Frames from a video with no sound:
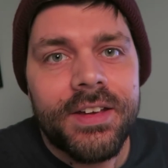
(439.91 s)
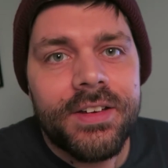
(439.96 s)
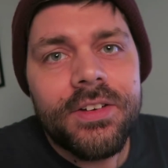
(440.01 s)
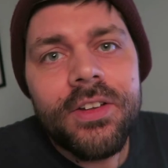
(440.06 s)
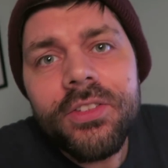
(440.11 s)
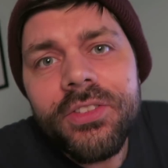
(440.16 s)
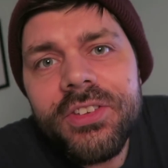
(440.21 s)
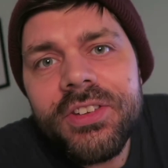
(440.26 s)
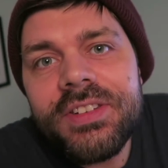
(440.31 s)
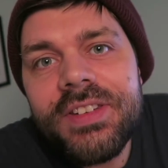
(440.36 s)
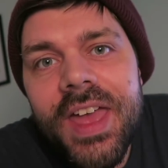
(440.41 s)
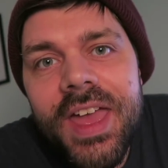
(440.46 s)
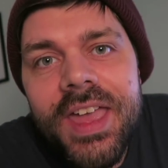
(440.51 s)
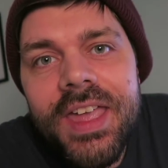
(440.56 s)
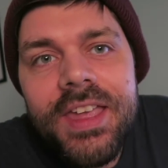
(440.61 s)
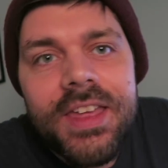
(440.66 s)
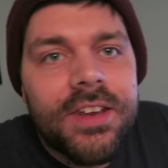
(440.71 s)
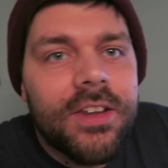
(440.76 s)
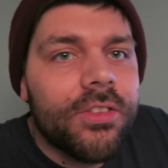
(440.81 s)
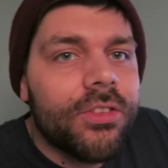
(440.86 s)
Not
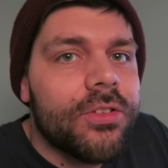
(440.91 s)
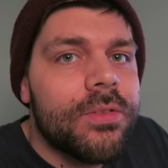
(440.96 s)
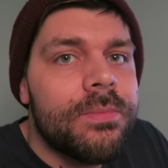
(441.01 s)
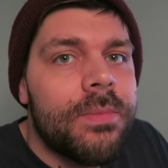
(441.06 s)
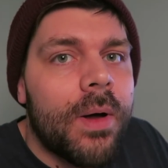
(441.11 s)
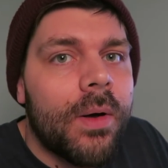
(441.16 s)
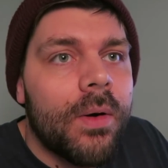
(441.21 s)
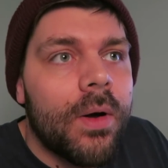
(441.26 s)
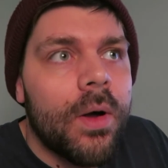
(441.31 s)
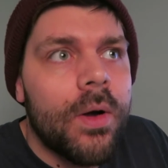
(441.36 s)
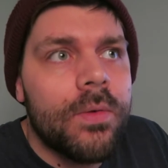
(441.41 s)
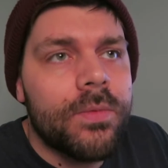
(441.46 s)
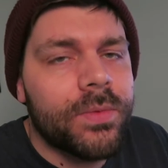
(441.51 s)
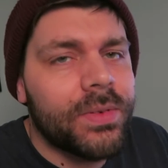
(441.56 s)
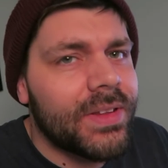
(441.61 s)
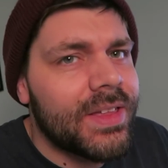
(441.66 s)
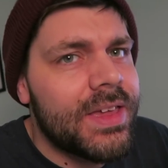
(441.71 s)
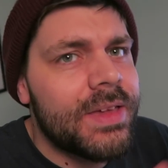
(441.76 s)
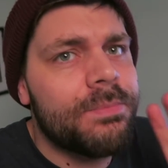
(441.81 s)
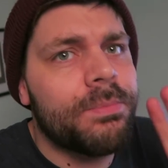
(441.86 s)
today, not tomorrow
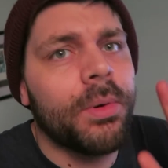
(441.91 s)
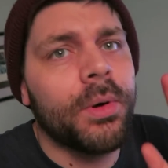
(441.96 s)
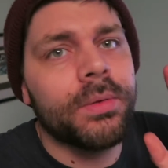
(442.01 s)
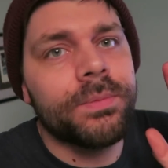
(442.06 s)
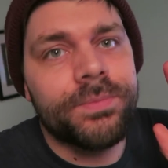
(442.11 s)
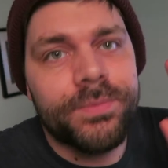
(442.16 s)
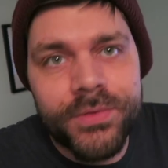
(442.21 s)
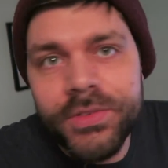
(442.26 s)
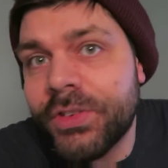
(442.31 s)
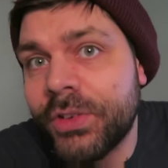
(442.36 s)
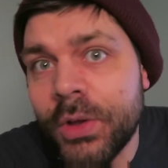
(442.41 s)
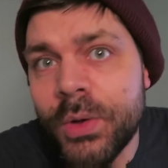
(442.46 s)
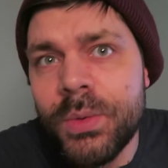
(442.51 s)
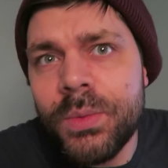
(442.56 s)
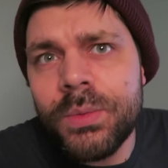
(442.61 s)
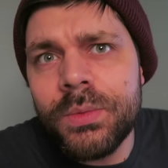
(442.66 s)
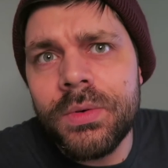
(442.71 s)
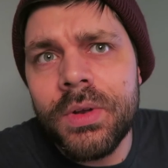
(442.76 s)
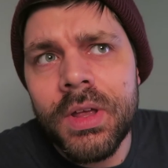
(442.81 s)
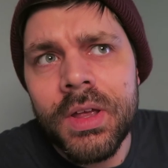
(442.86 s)
hopefully, but
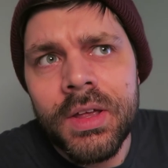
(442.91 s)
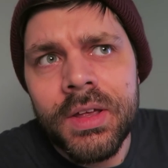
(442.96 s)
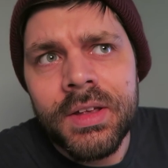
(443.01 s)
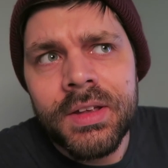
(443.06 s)
soon.